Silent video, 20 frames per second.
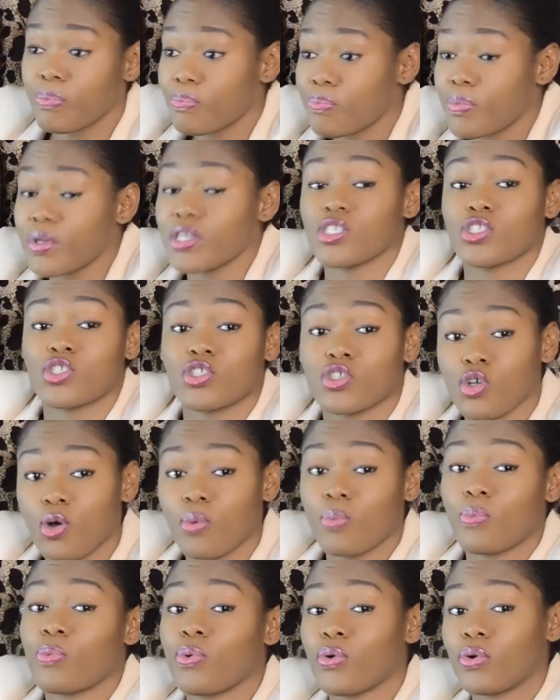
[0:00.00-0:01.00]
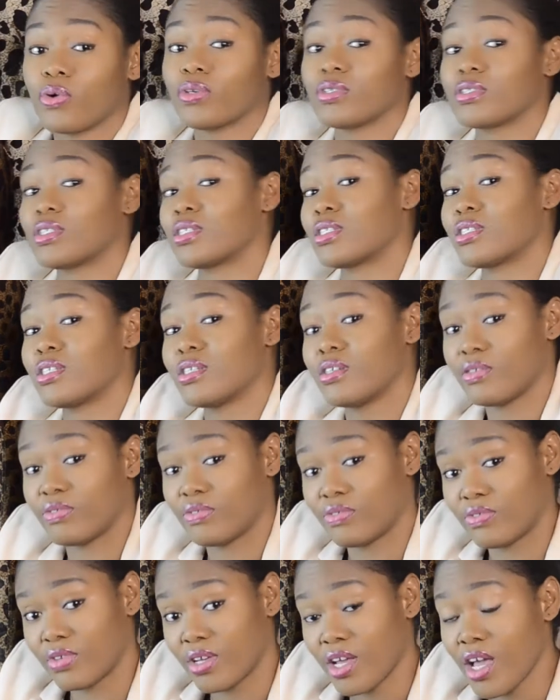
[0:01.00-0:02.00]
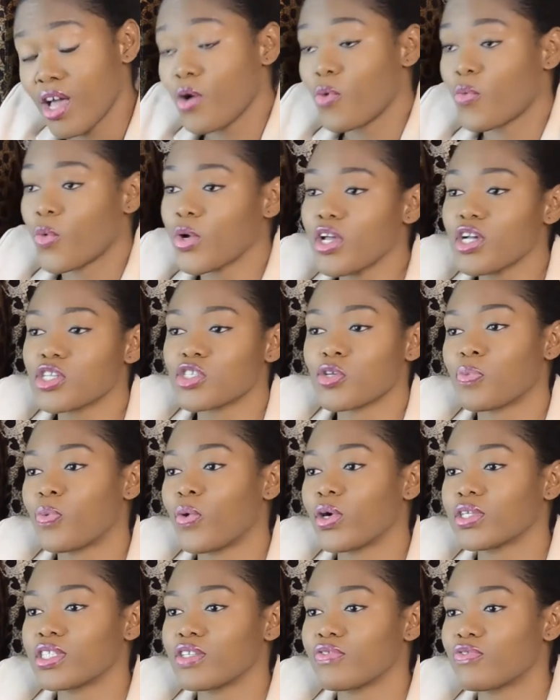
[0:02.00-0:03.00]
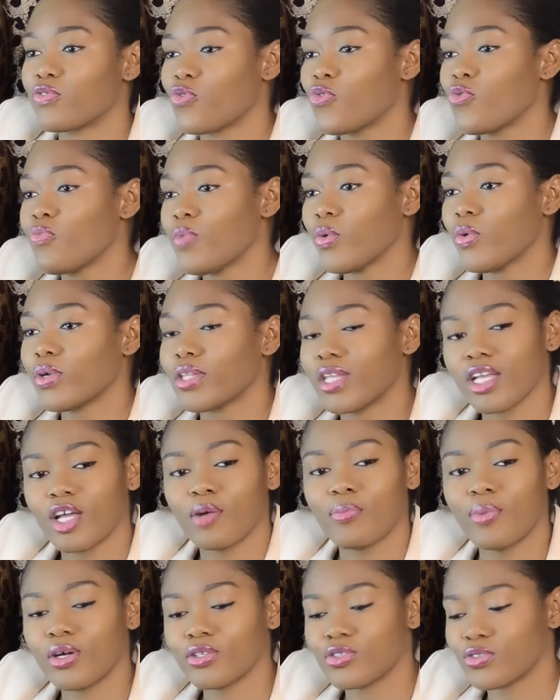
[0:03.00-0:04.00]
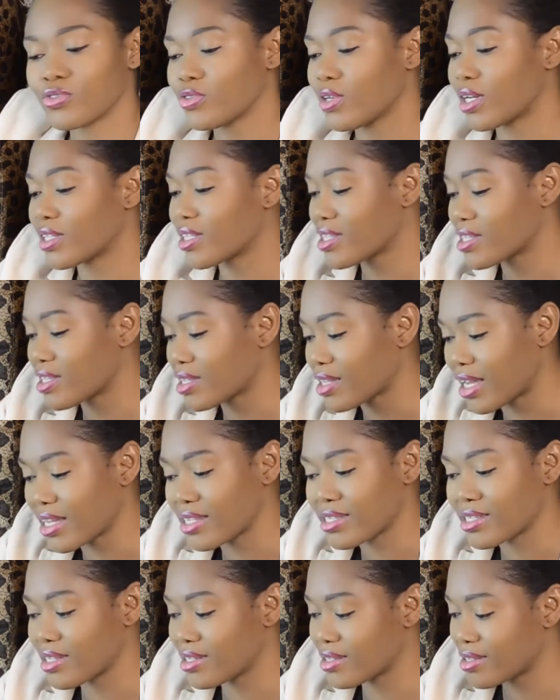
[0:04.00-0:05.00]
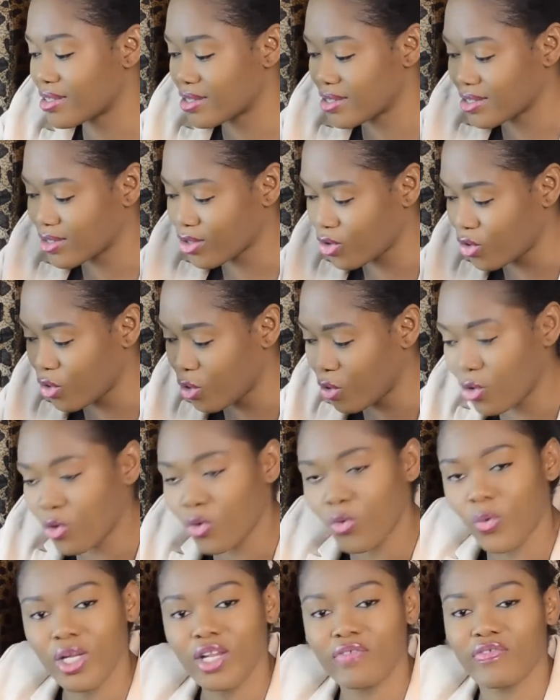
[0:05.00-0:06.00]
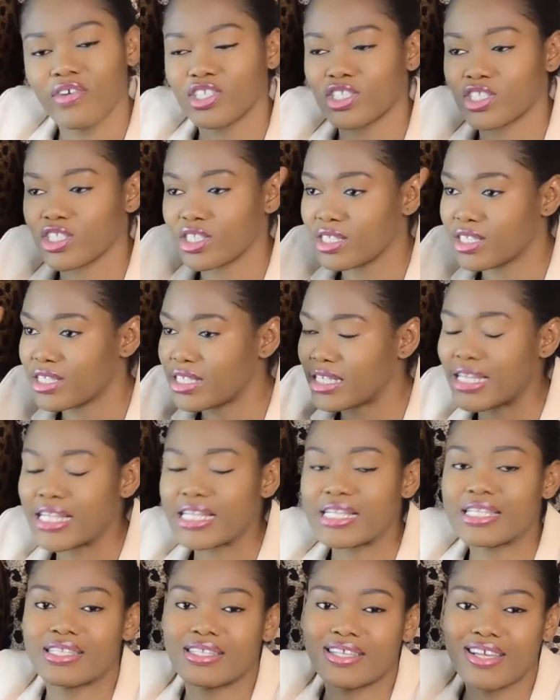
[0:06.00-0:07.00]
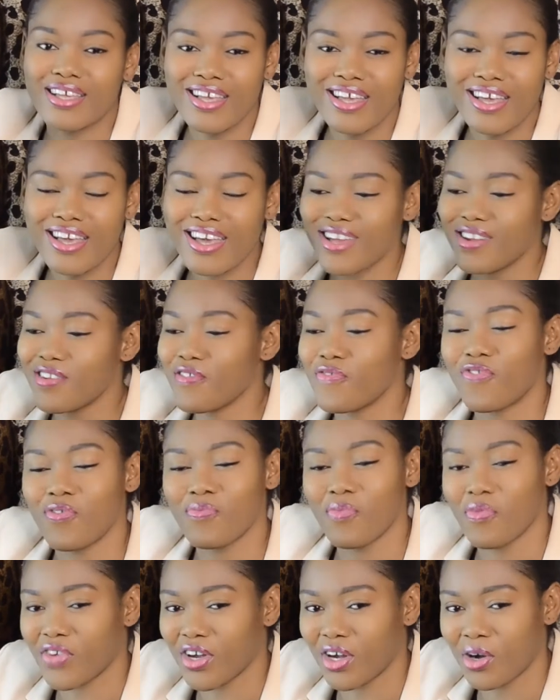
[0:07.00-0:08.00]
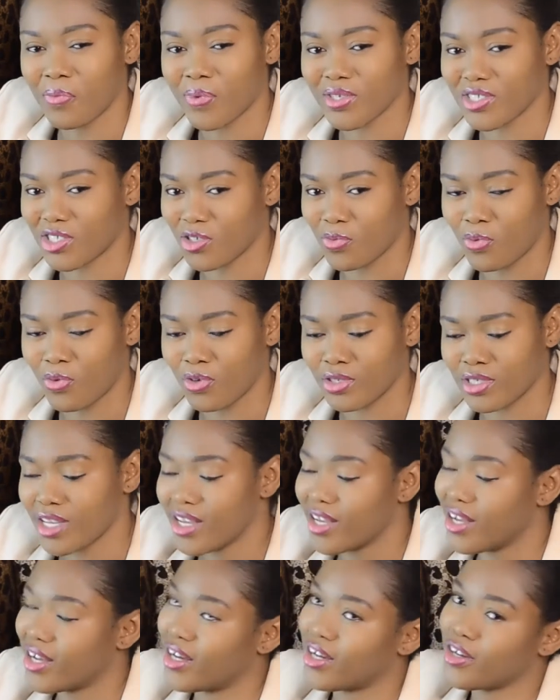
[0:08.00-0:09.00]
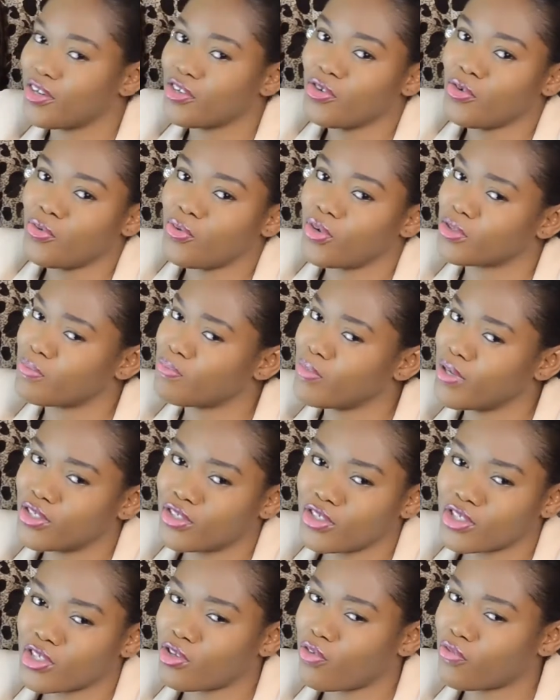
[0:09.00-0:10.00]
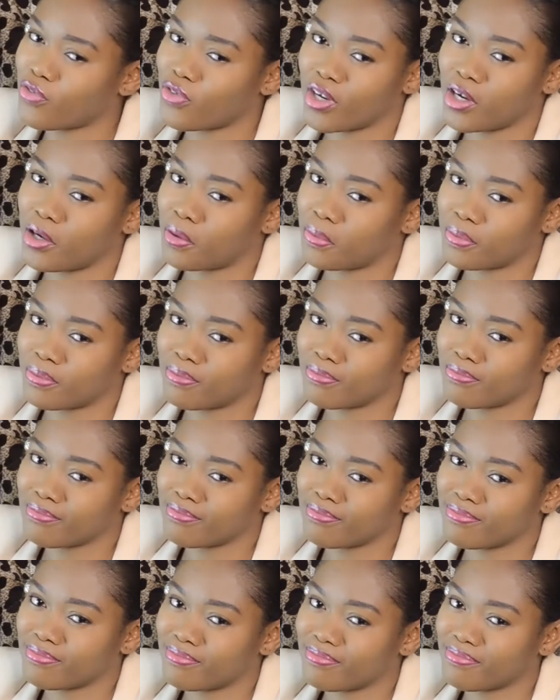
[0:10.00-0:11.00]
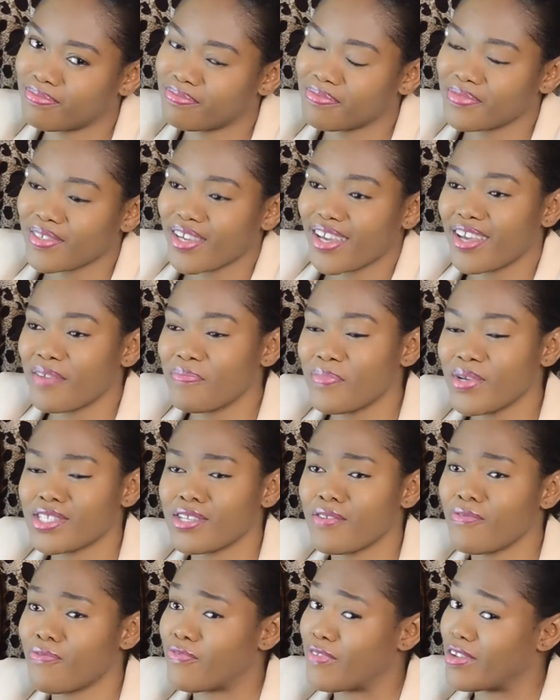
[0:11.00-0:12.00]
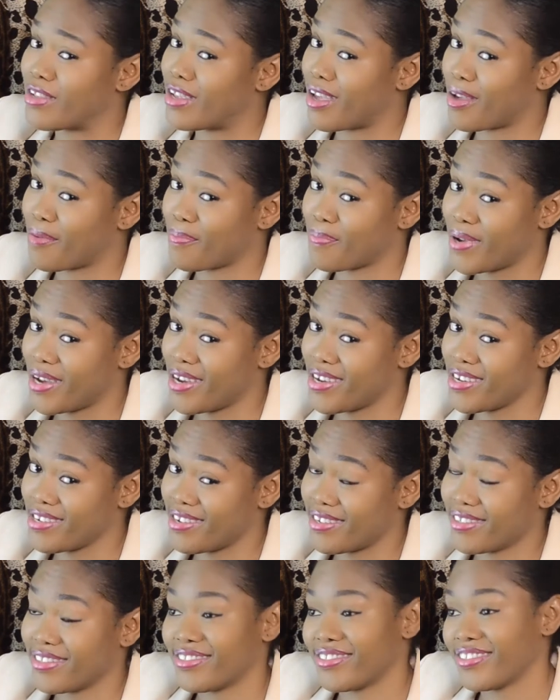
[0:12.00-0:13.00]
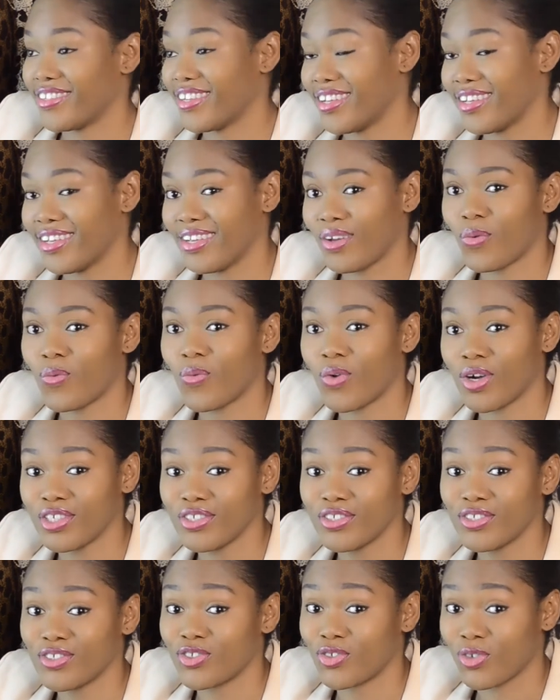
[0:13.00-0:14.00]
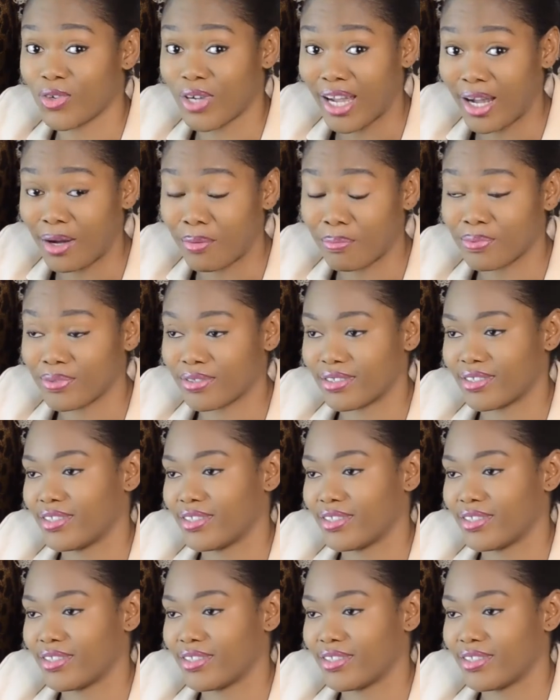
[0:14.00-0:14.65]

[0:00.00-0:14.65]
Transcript: be supportive when you're supportive the woman will think about you at the slightest goal whenever she needs any form of help or support and you know what men just love to help it makes them feel like man they want to help